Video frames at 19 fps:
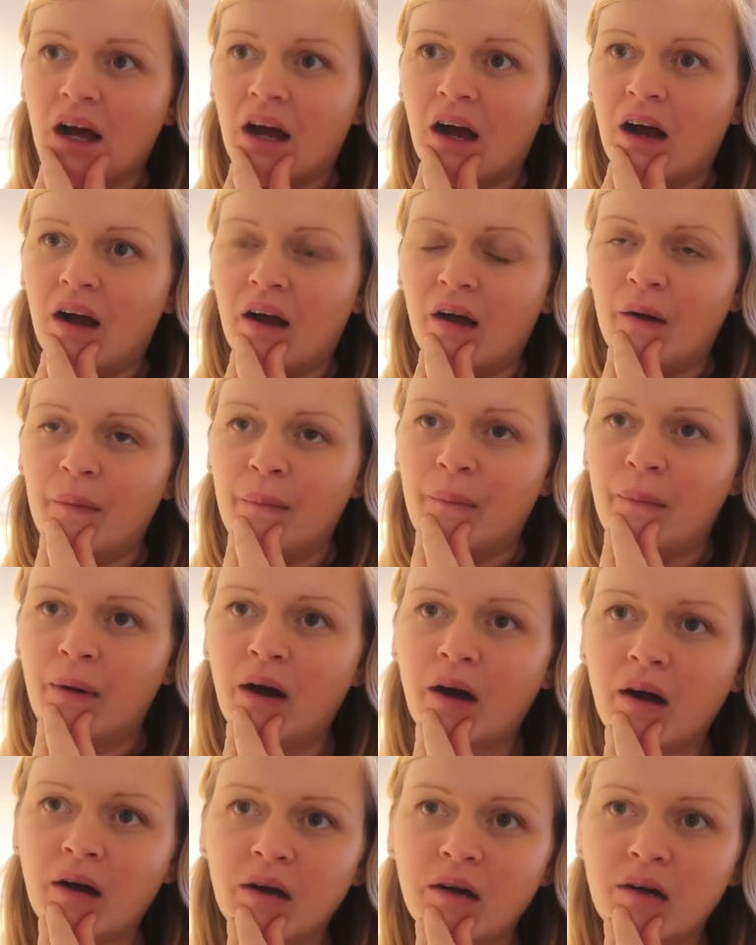So
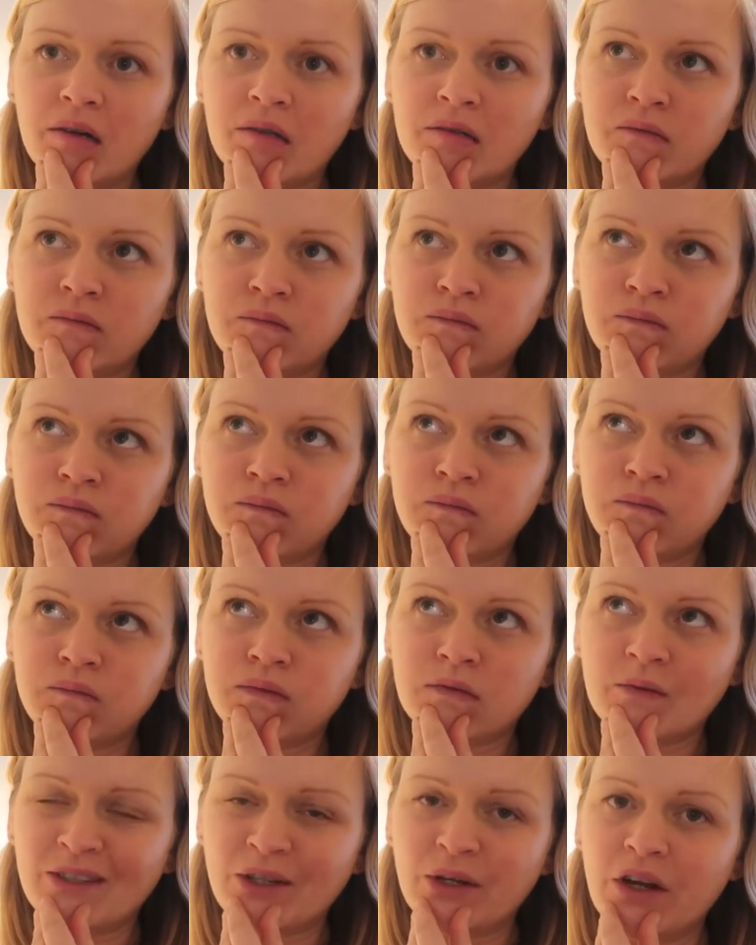
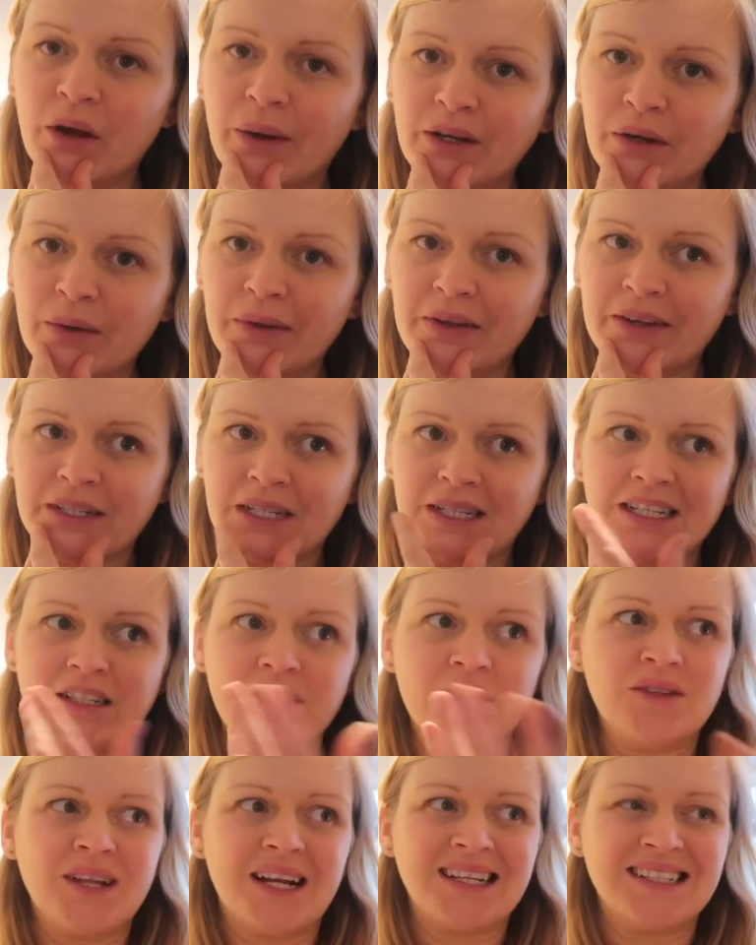I don't know. I don't know whether I need
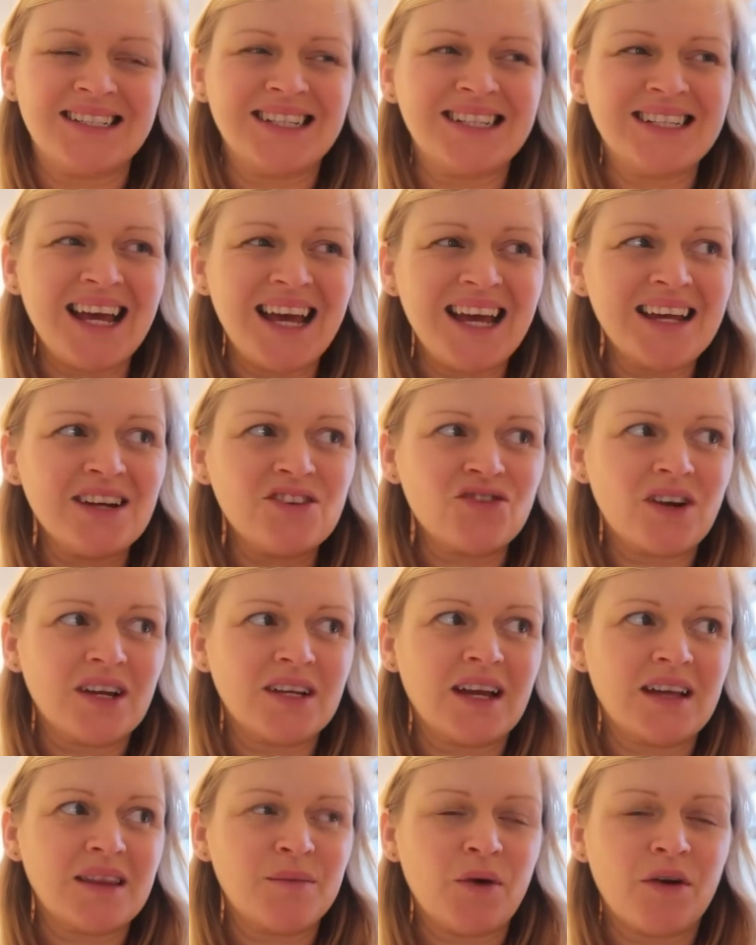to do that today and try
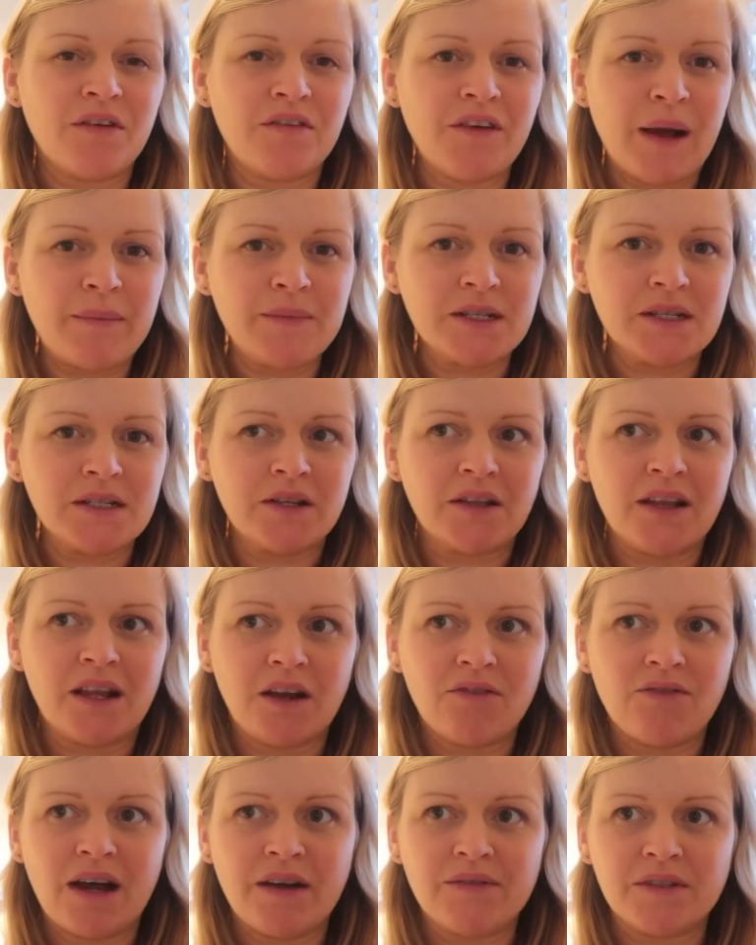and get them off of Amazon so
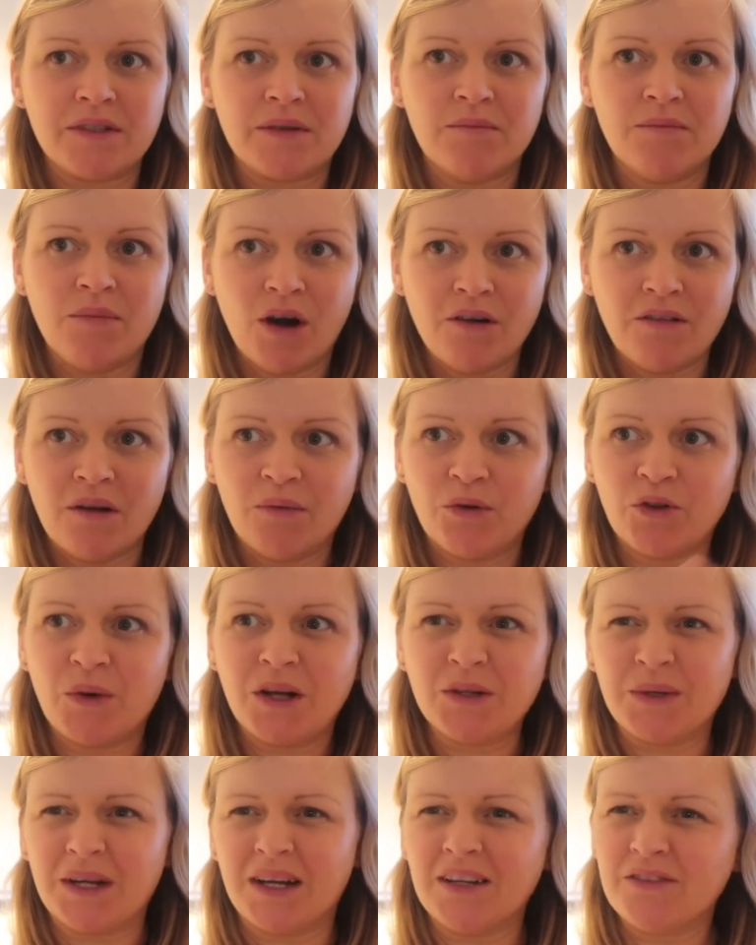they'll arrive tomorrow.
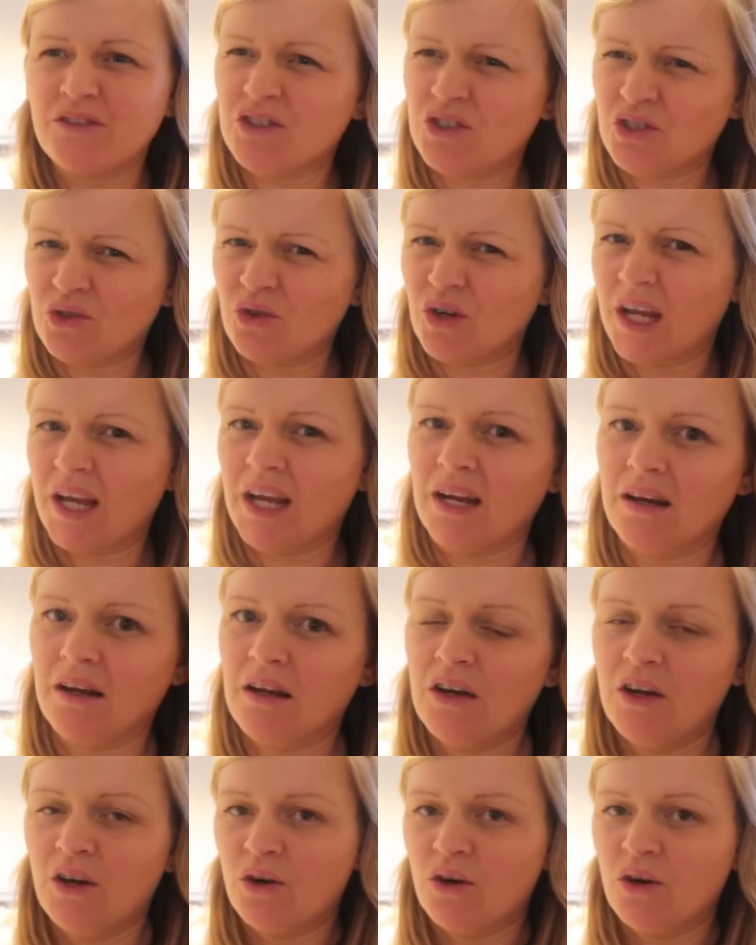Otherwise, we're kind of stuck in